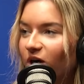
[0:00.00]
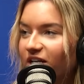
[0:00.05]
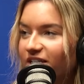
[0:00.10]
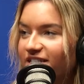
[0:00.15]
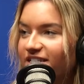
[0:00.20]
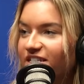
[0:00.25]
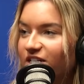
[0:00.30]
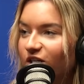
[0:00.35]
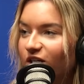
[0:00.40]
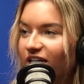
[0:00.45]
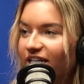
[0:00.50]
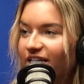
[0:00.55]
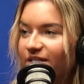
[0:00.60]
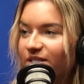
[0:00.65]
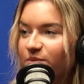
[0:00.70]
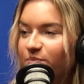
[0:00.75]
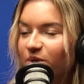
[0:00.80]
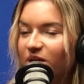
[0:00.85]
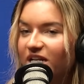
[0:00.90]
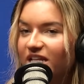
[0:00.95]

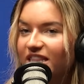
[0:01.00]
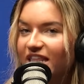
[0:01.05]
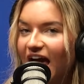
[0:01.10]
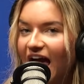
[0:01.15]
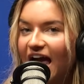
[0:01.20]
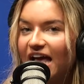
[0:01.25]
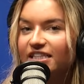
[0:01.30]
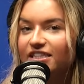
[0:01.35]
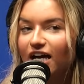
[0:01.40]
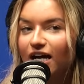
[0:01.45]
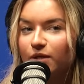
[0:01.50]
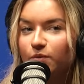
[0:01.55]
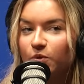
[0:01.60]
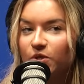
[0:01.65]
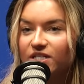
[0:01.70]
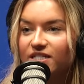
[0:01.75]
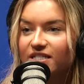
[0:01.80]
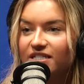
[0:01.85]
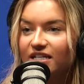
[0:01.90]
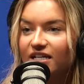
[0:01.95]
unserious, but the headline
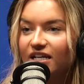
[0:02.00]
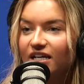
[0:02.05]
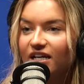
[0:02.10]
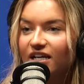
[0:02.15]
was,